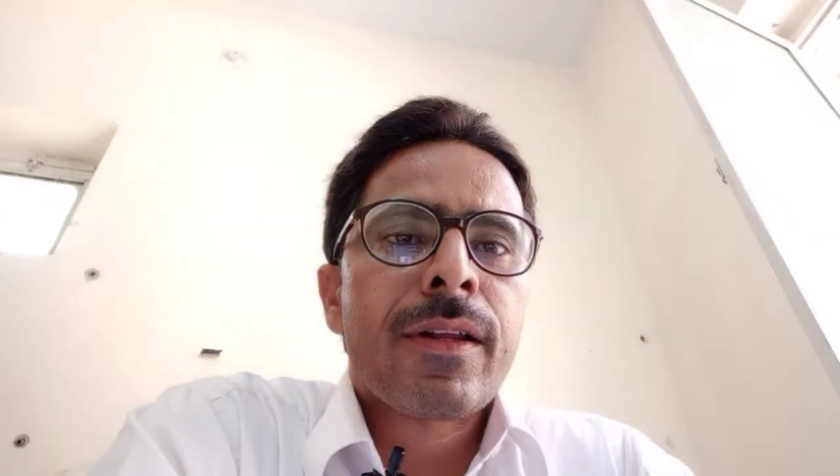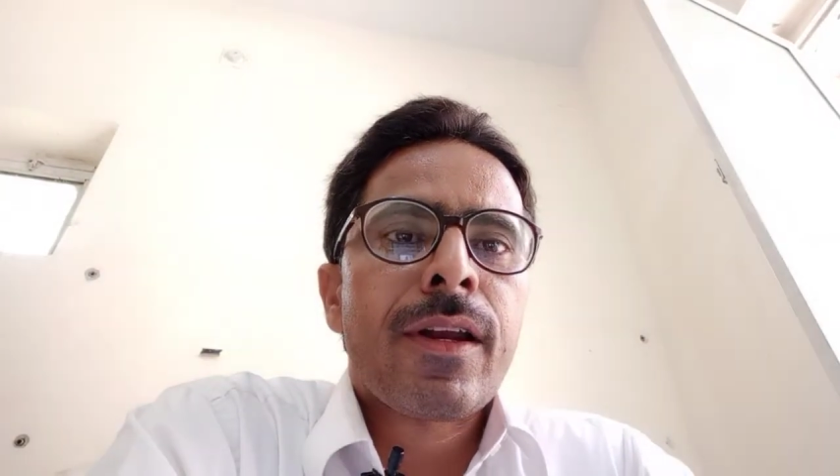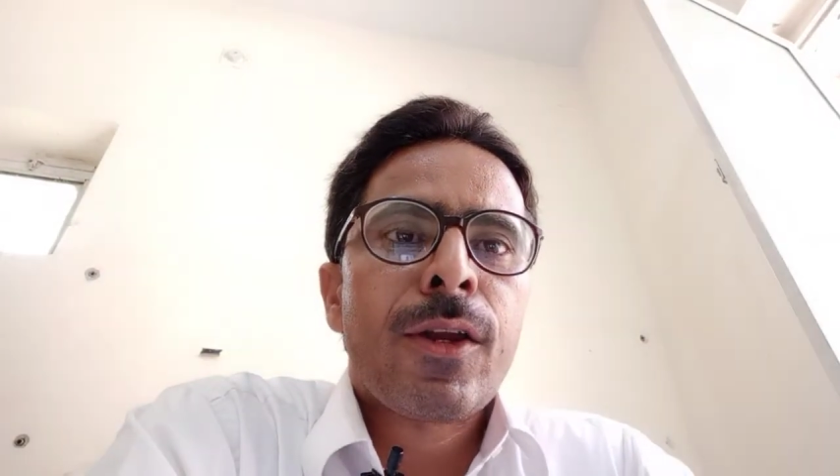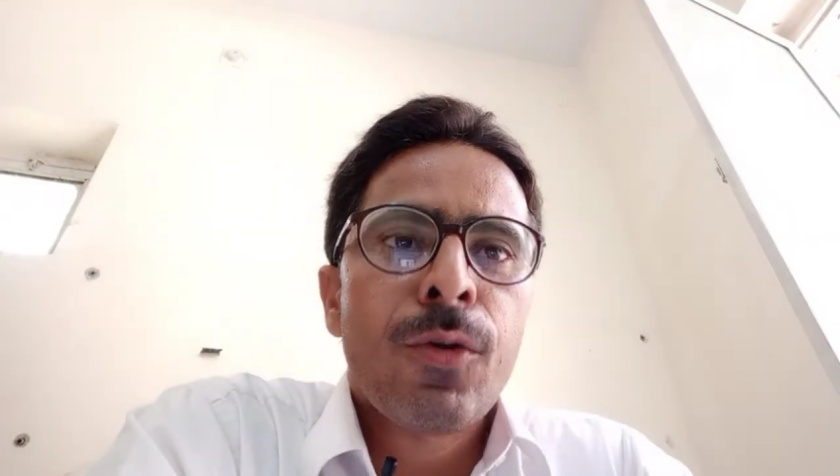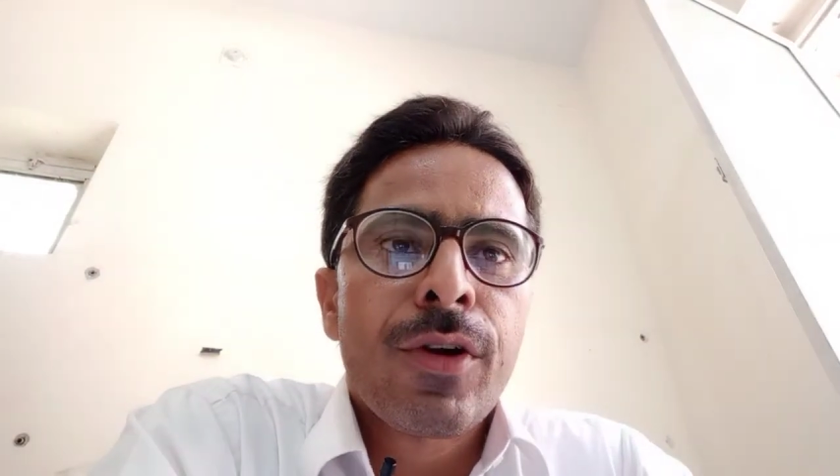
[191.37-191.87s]
the
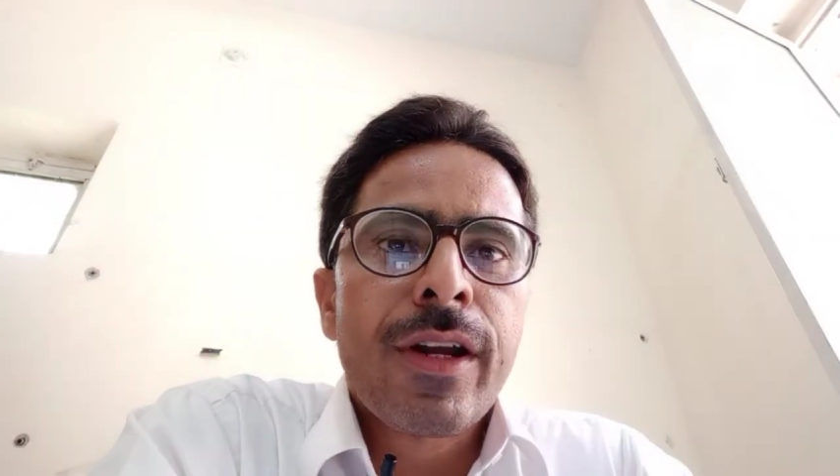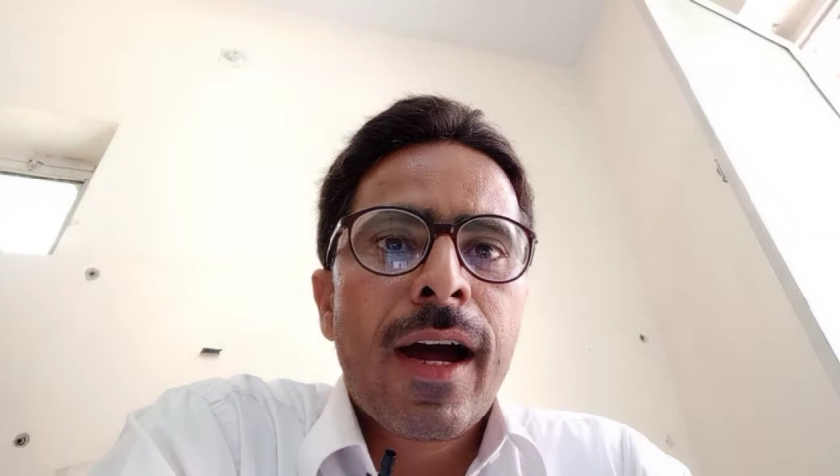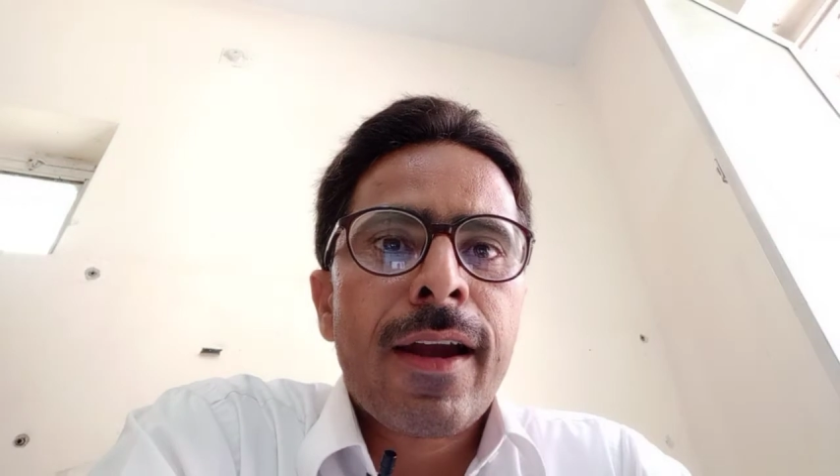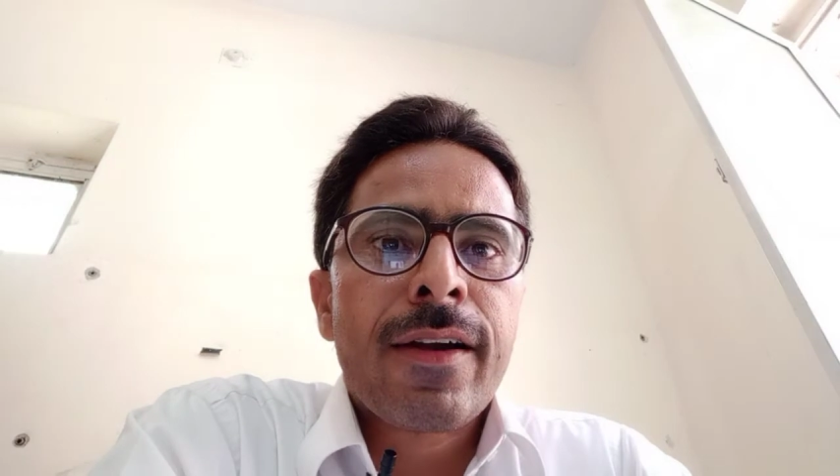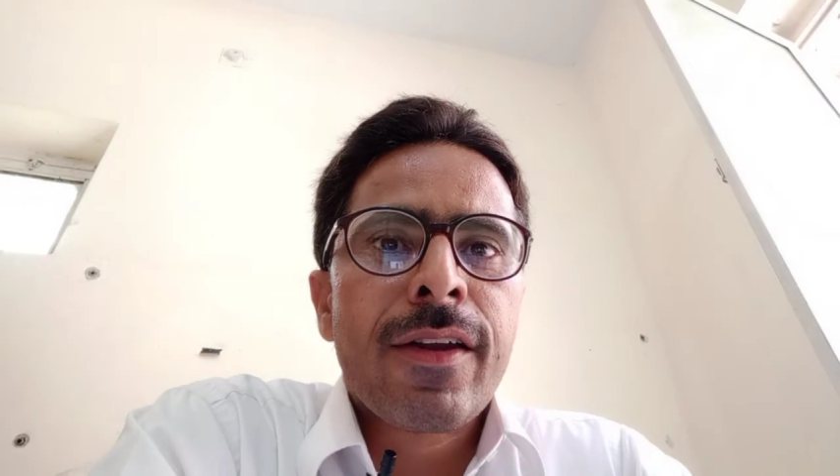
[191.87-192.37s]
new
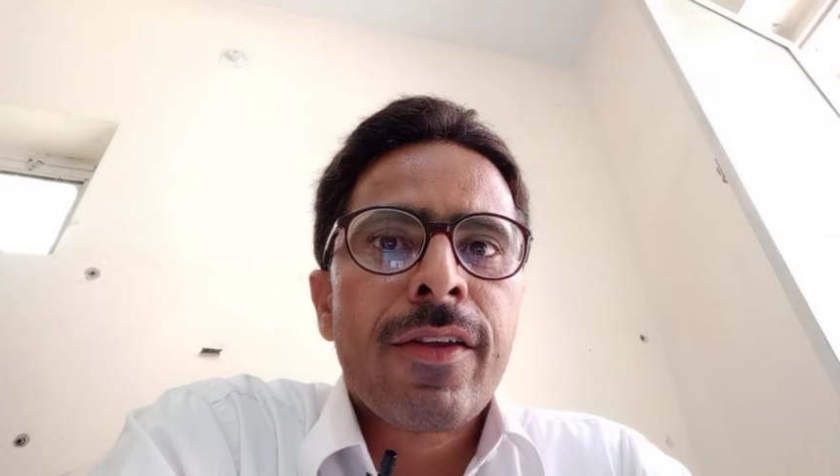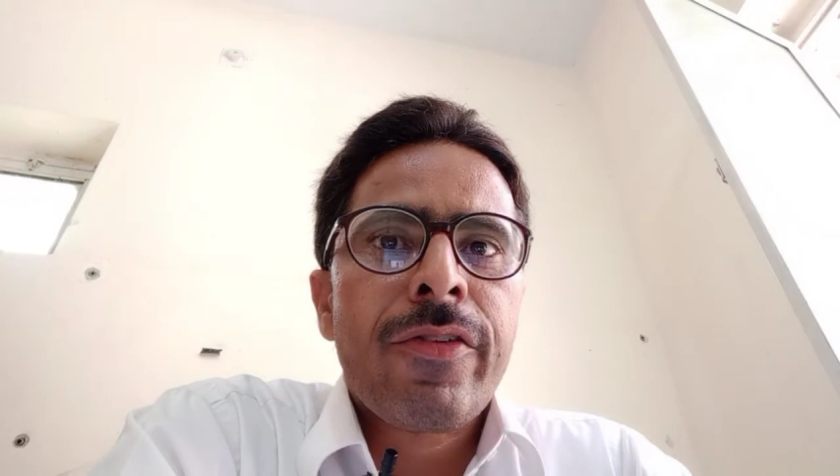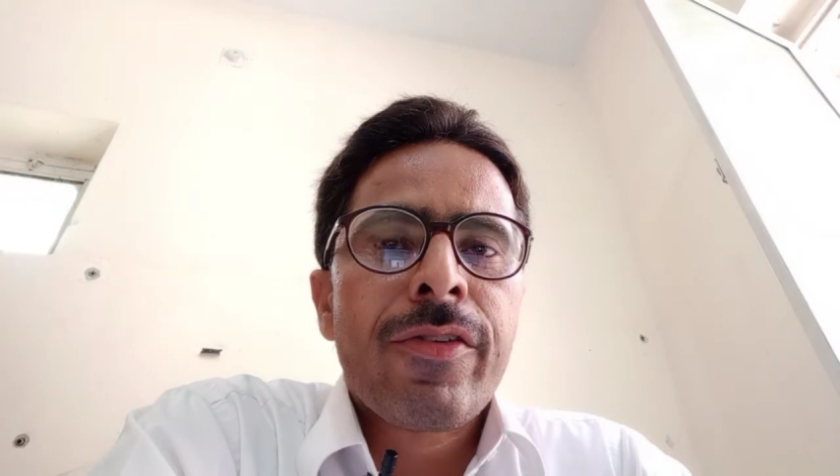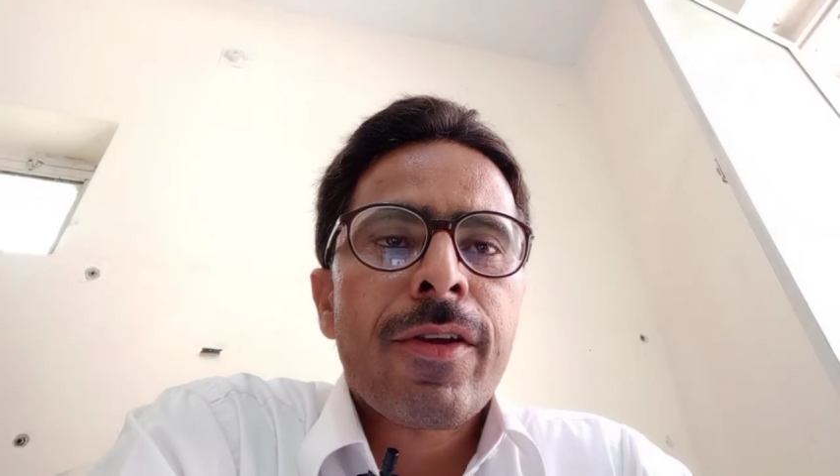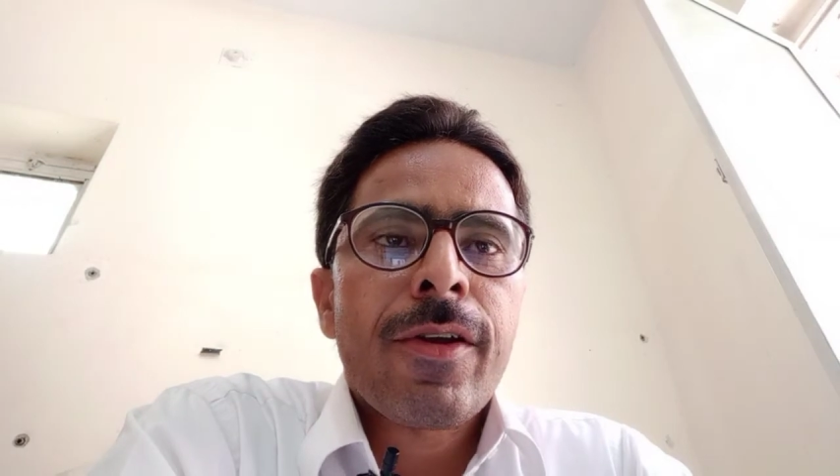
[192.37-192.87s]
realities,